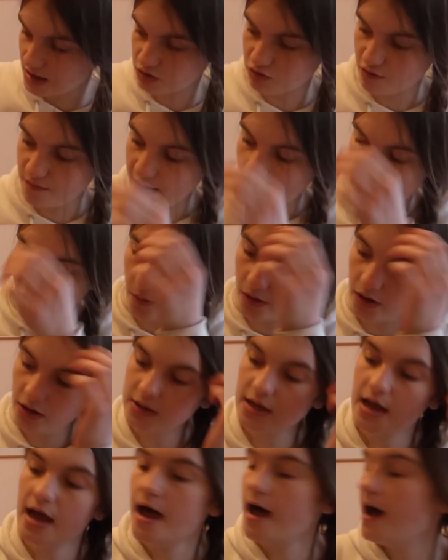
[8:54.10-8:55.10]
Asda Power
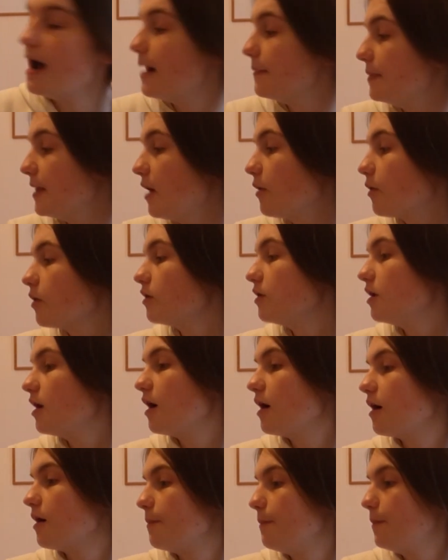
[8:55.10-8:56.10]
World. I'm now going
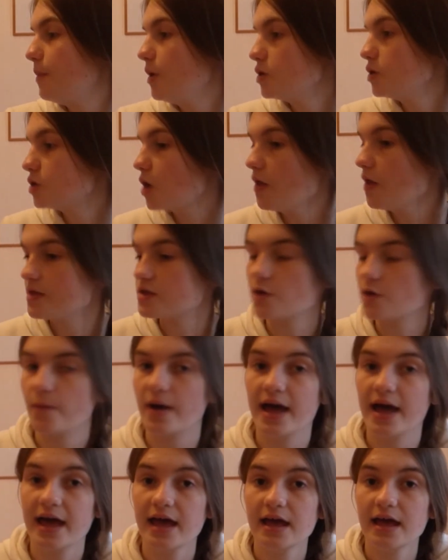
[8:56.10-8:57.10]
to put all this
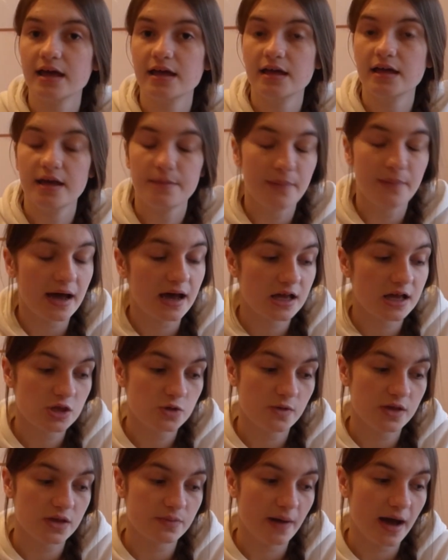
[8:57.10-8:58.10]
away back
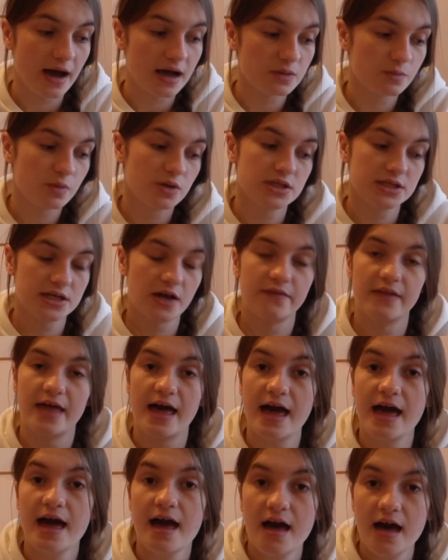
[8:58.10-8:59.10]
into its bags, put it down
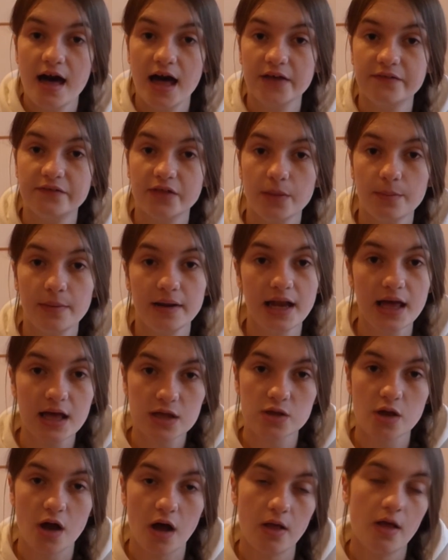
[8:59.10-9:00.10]
there, and film my
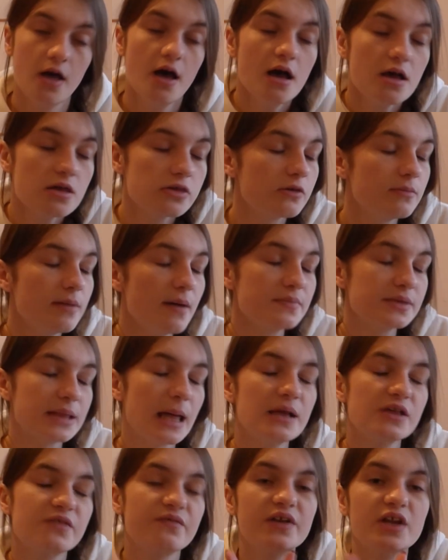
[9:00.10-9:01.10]
next haul. So remember to
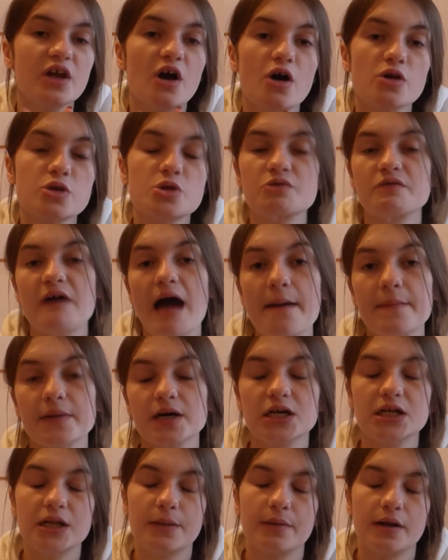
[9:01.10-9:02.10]
like this video, subscribe,
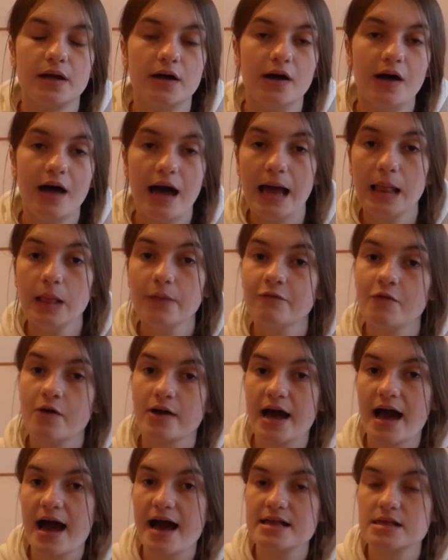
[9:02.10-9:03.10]
and comment below. I love you
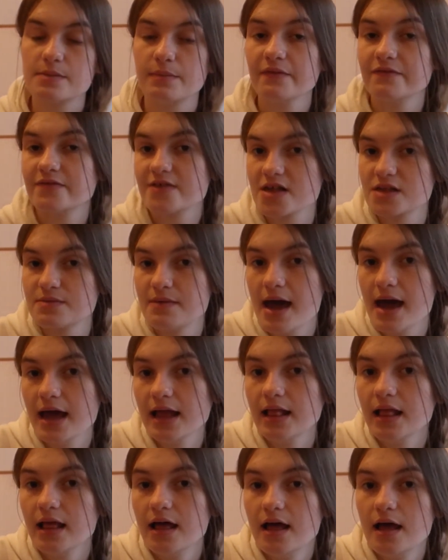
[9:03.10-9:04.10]
all, guys. Please
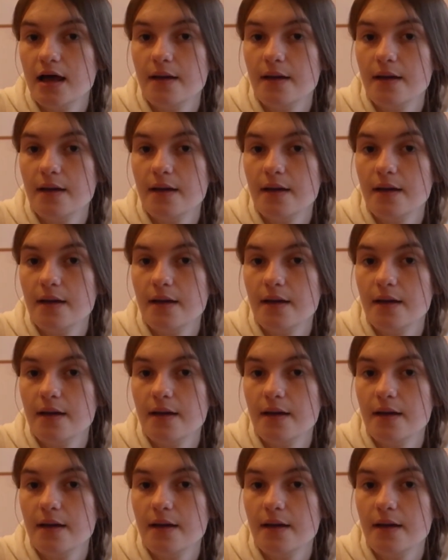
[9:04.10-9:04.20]
smile.